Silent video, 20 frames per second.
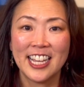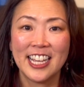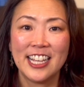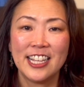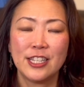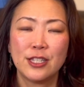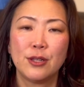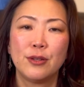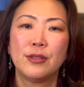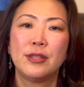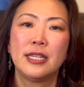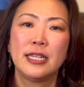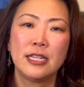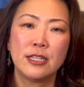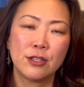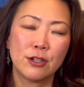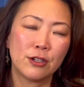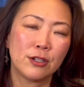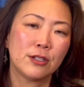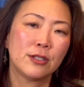So these
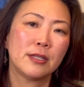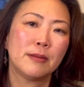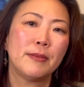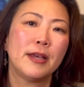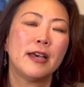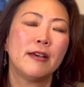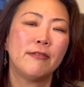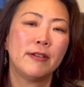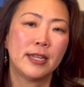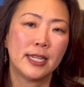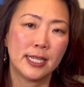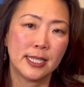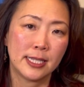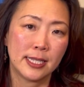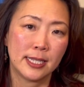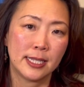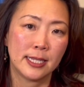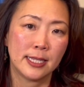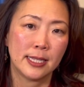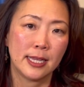are some
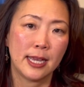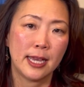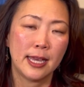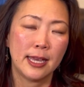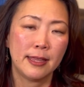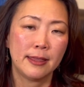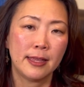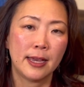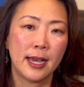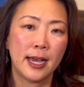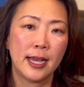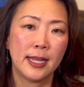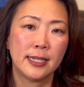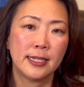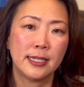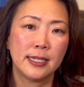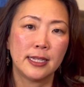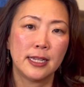evidences that